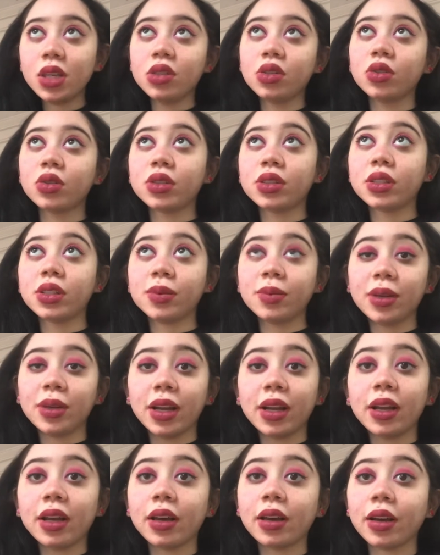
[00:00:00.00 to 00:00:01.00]
So it's the
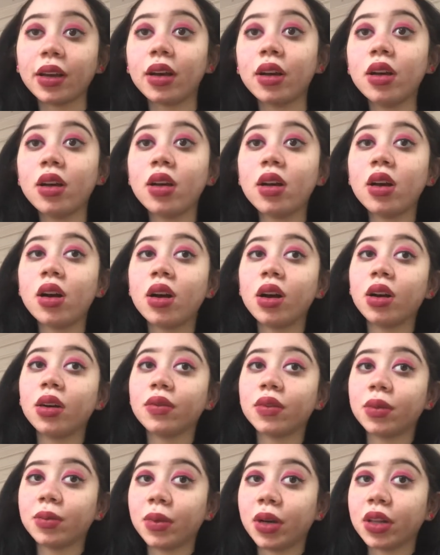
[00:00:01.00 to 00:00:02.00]
beginning of
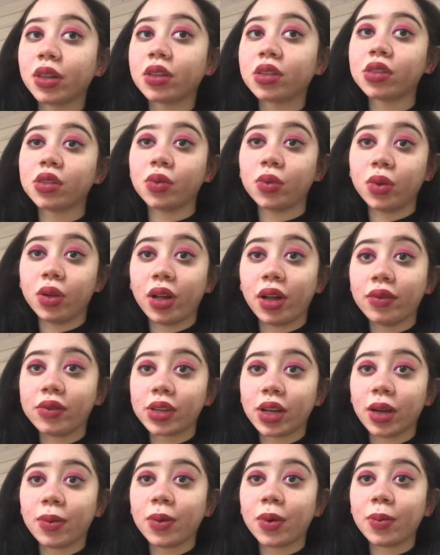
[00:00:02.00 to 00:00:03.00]
the month, so we'll have
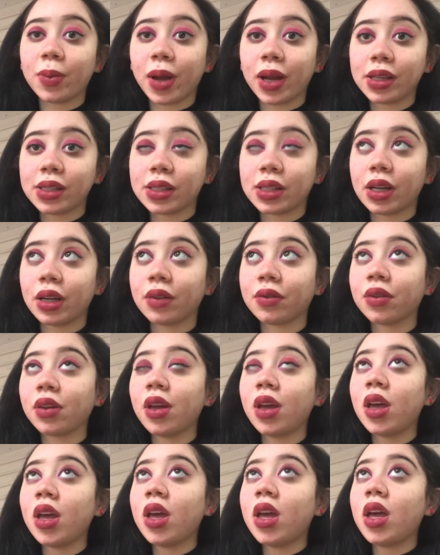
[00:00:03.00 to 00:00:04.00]
time to buy stuff.
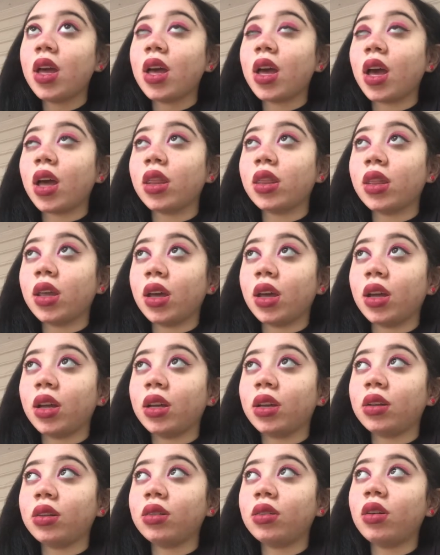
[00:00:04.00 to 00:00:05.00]
And
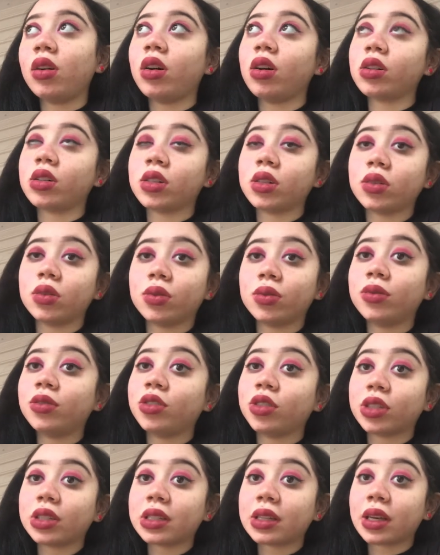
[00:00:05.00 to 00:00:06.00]
then also,
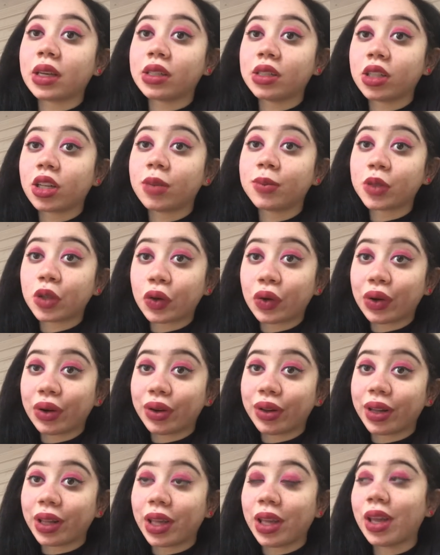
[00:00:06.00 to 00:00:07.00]
just in case she comes
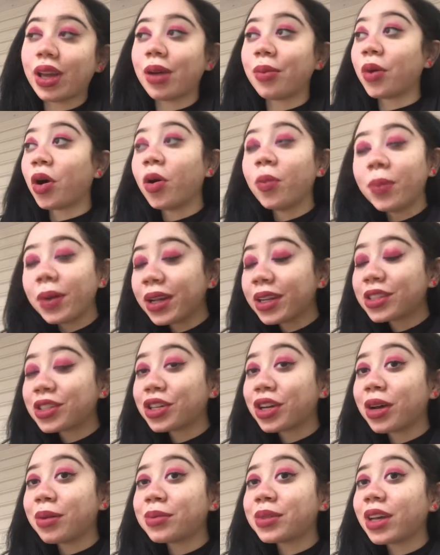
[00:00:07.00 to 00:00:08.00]
early, I'm hoping she
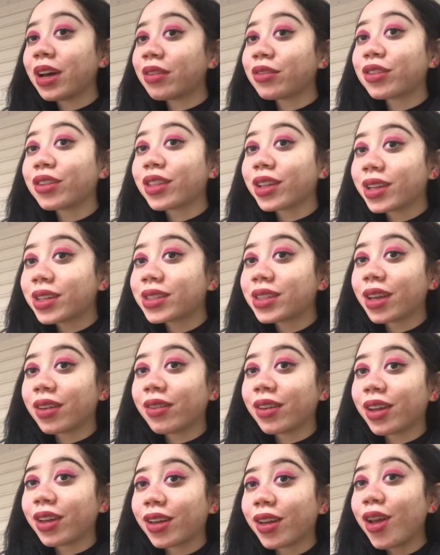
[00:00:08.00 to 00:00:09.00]
comes after
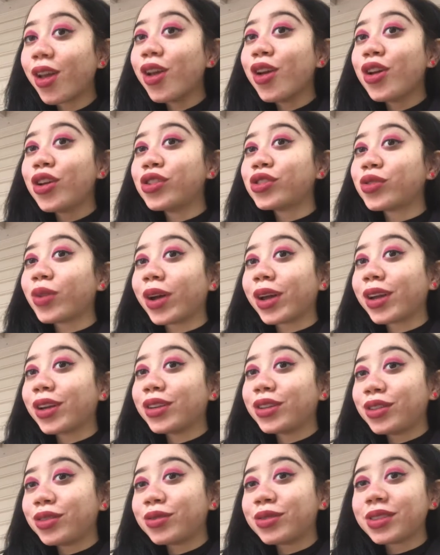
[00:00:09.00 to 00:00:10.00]
Thanksgiving, so I
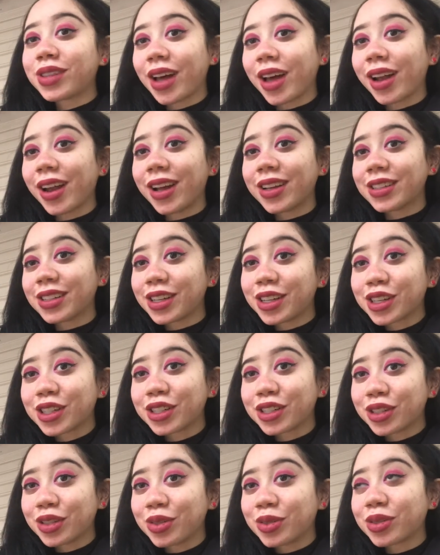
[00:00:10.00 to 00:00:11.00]
can use that as an
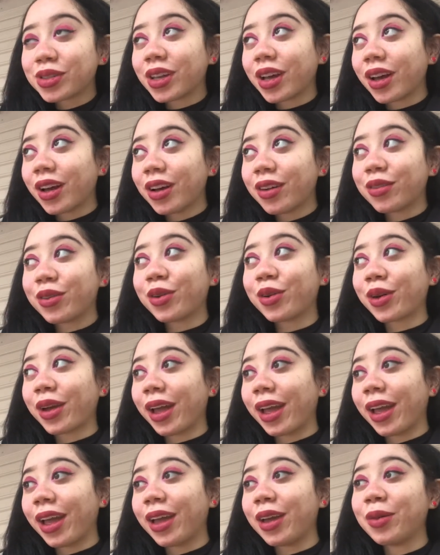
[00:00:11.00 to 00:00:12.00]
excuse of,
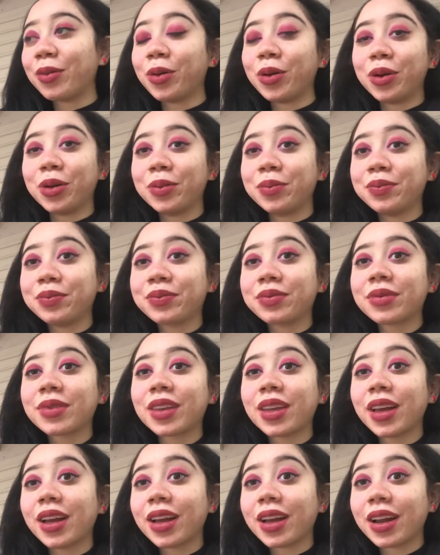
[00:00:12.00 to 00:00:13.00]
okay, well,
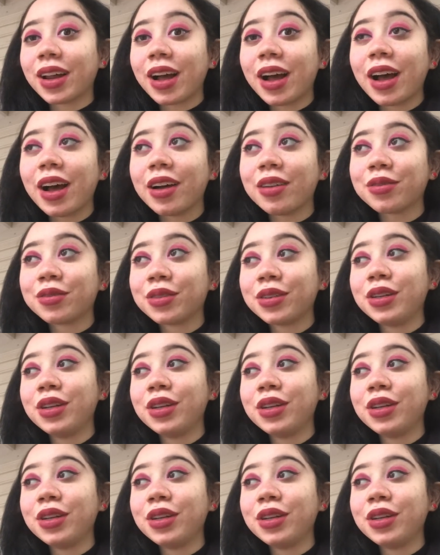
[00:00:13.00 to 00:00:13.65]
I gotta have